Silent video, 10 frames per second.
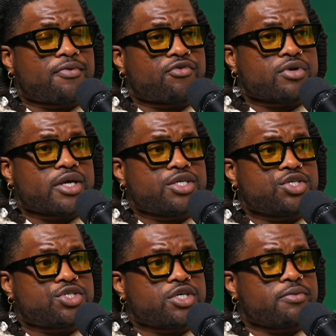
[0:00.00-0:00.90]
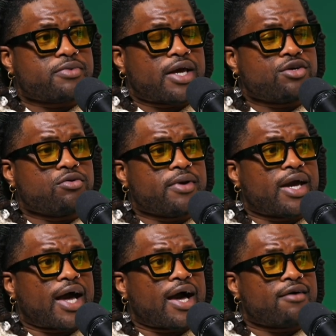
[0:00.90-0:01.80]
of relationship that you may
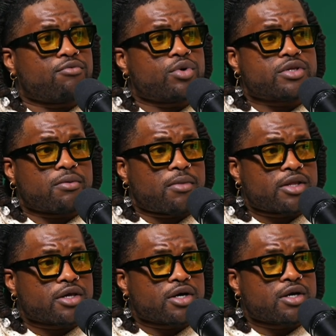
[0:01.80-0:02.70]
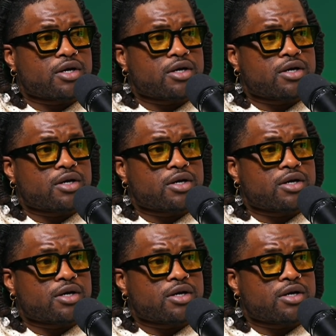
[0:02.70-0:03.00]
have with the mother,